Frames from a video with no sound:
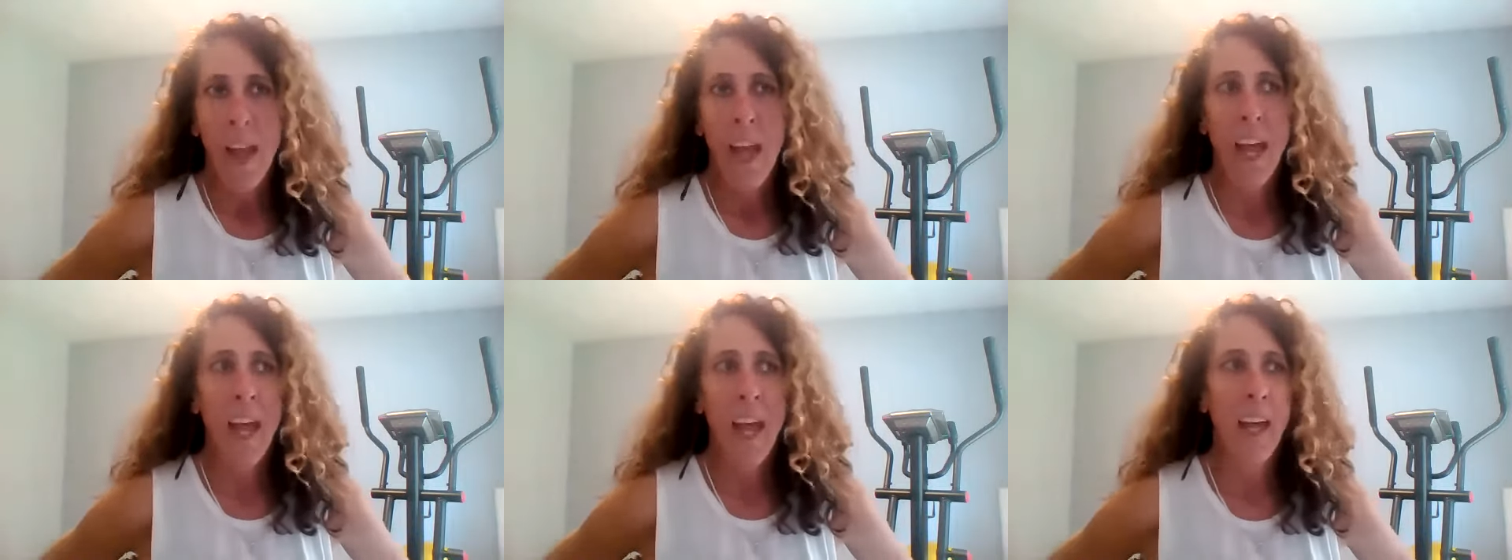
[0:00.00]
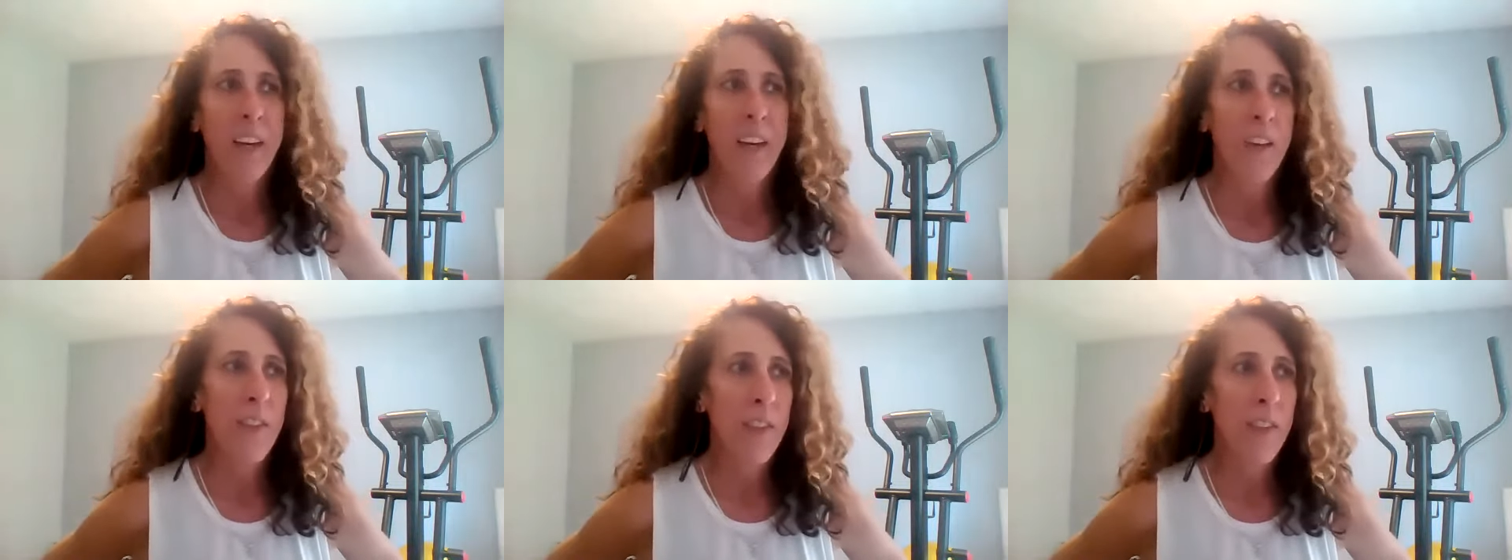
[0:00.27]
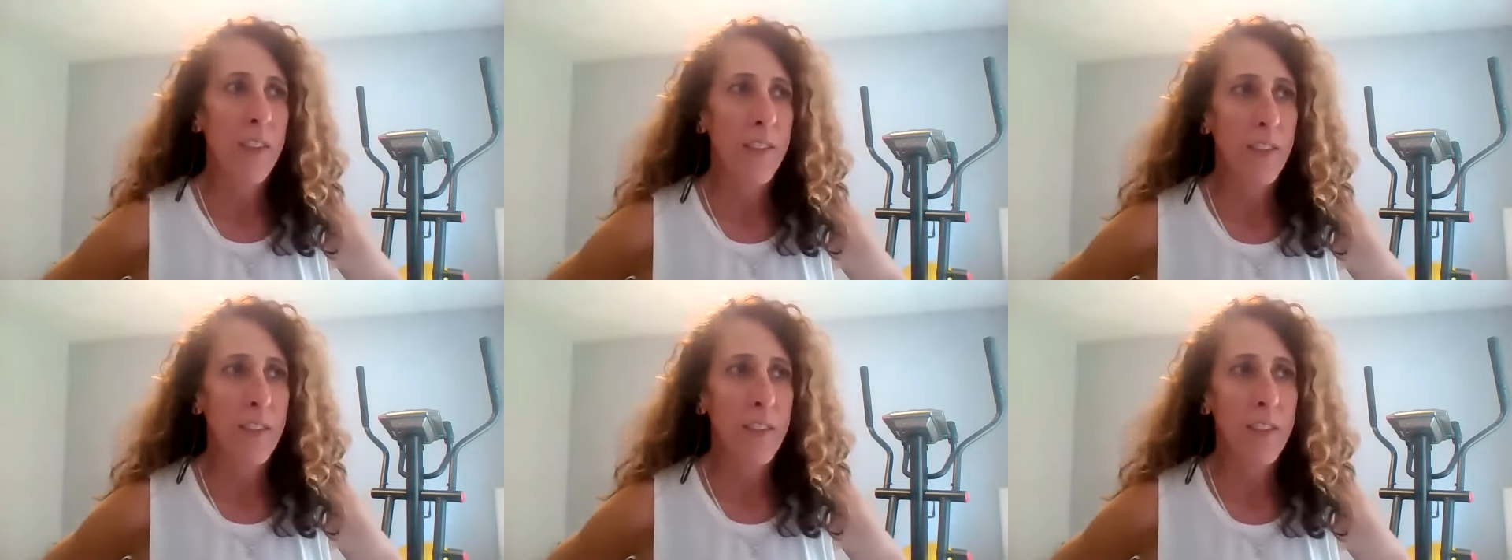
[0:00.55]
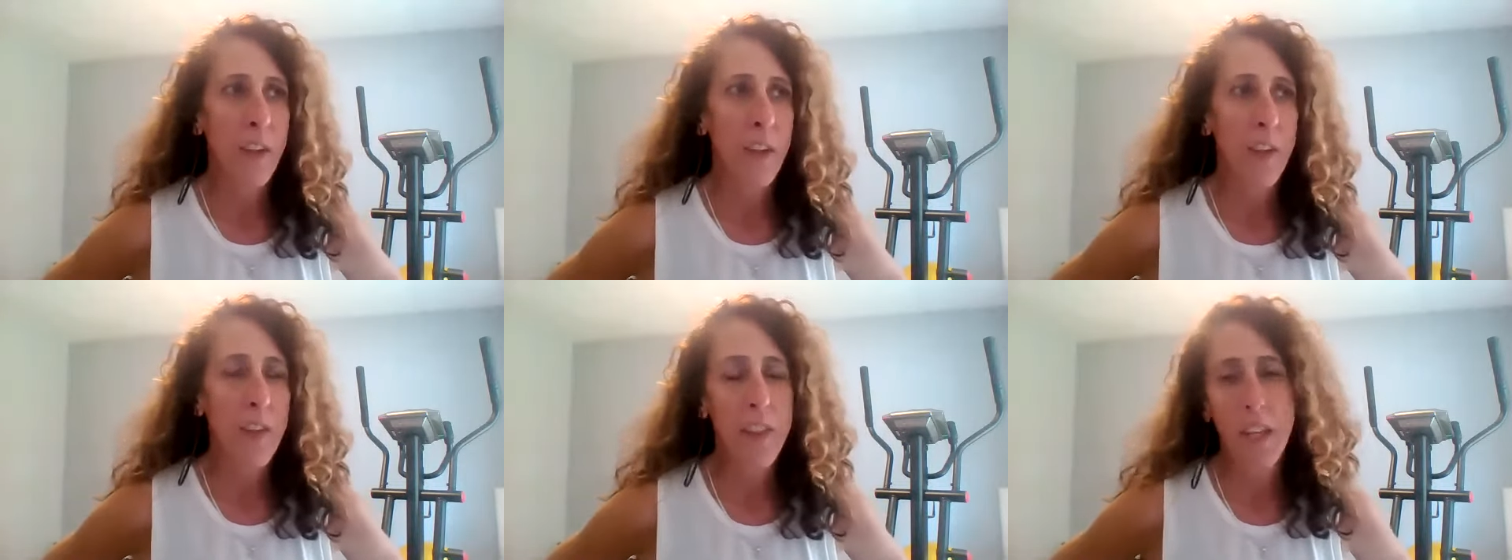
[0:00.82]
And this
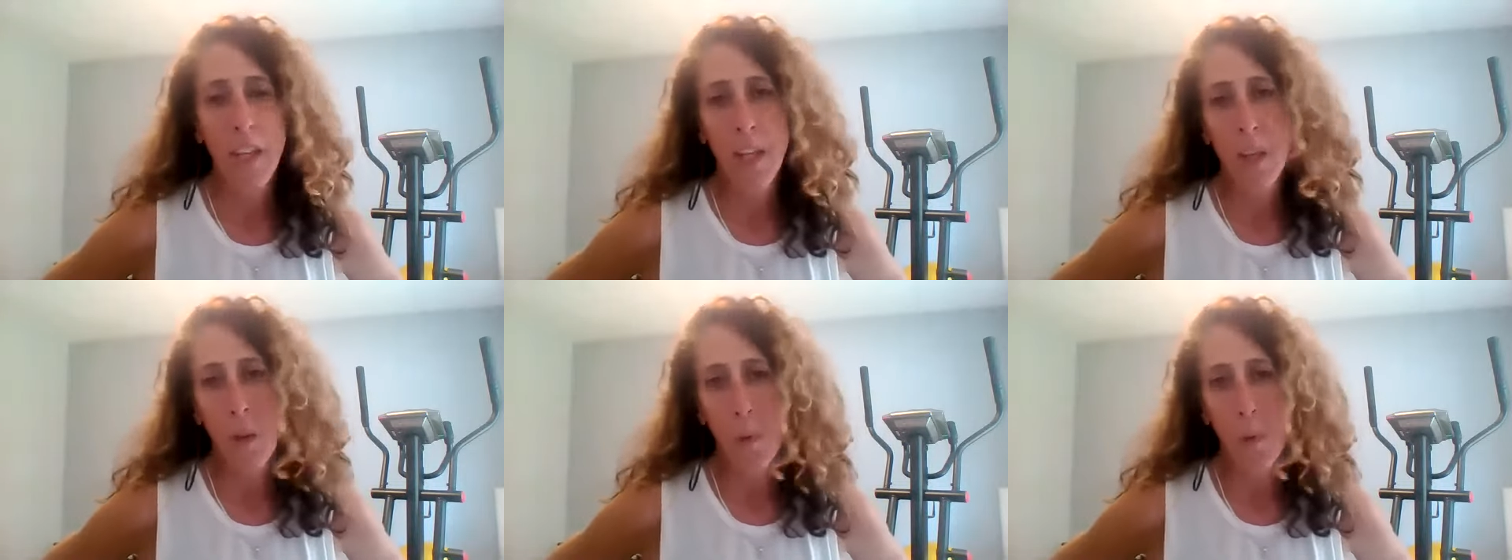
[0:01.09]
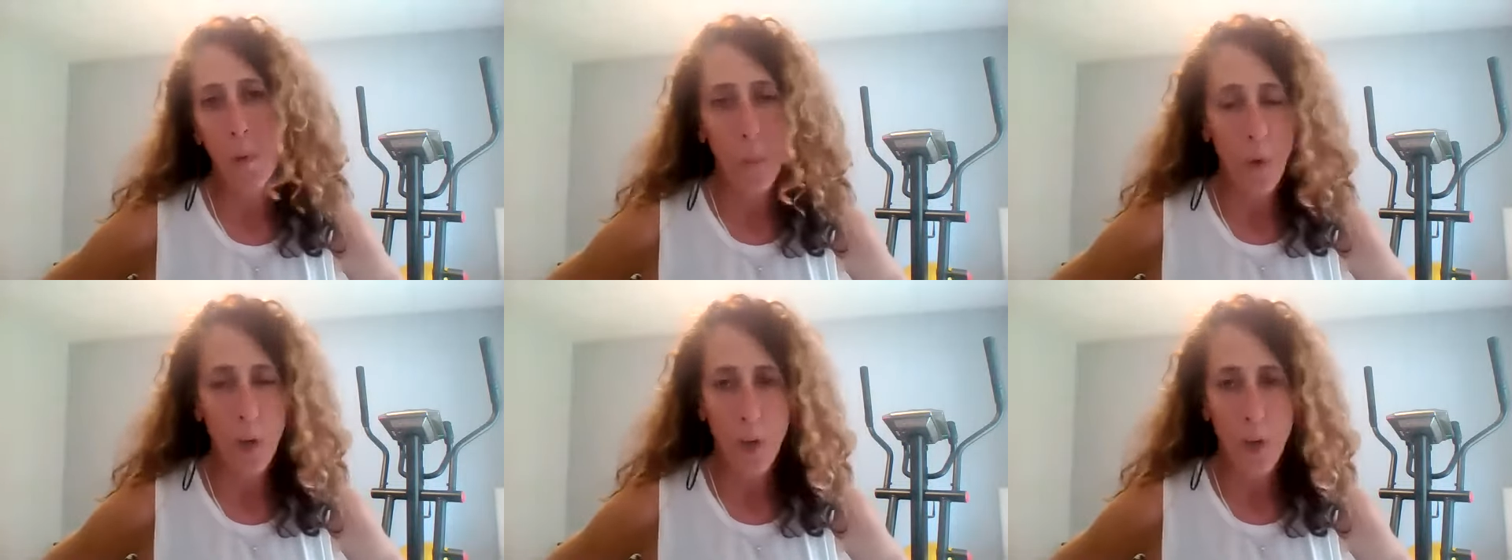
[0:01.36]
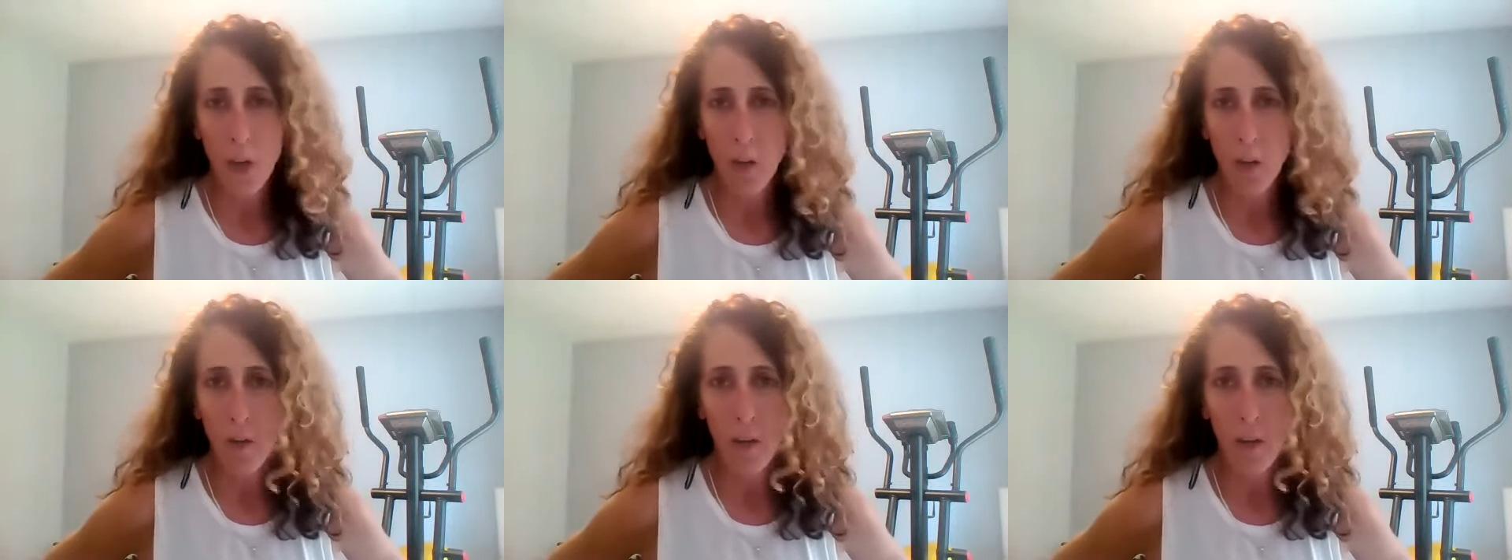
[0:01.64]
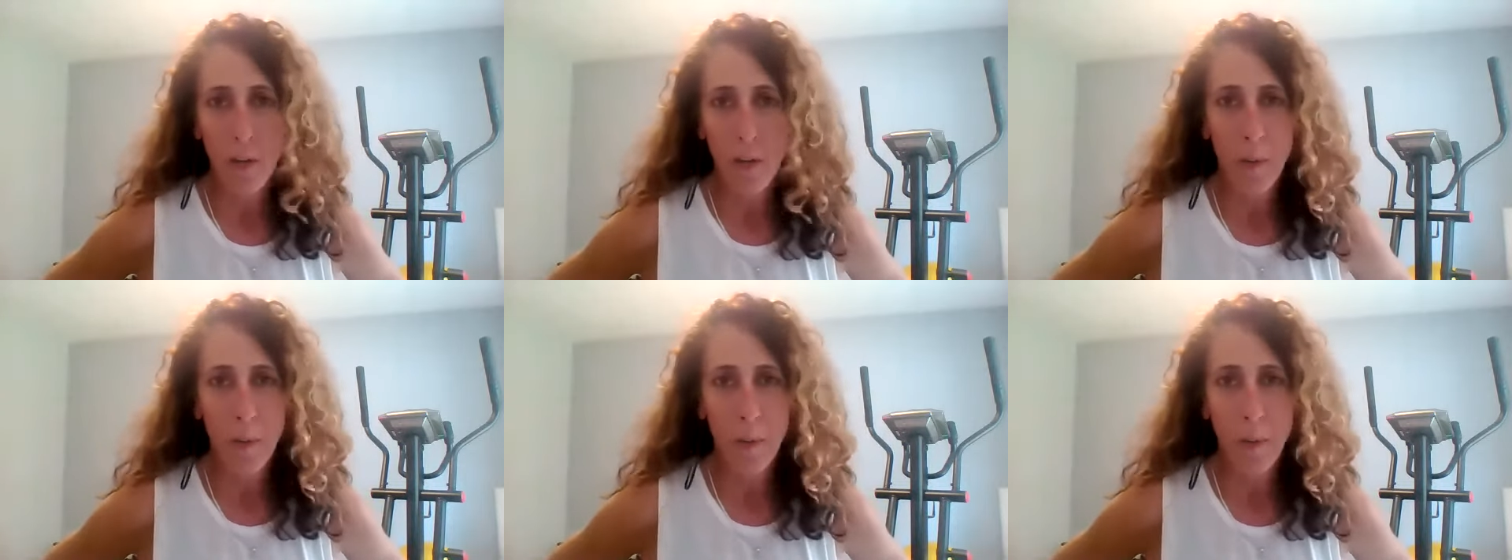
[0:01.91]
is the
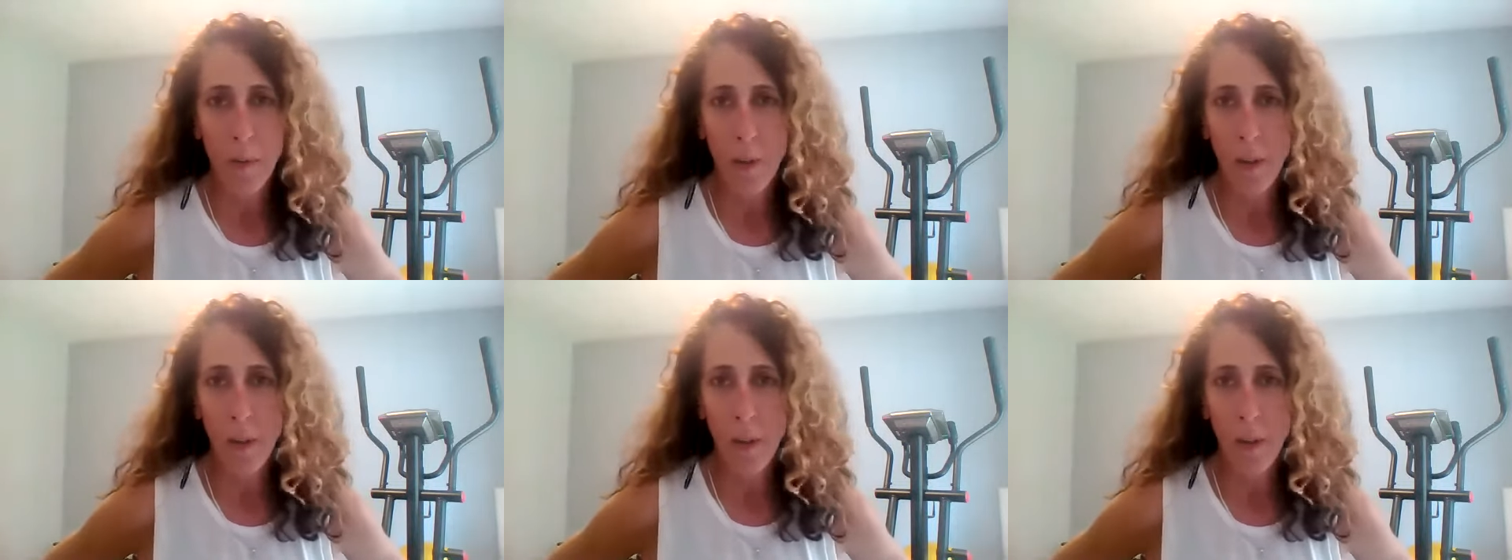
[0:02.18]
100th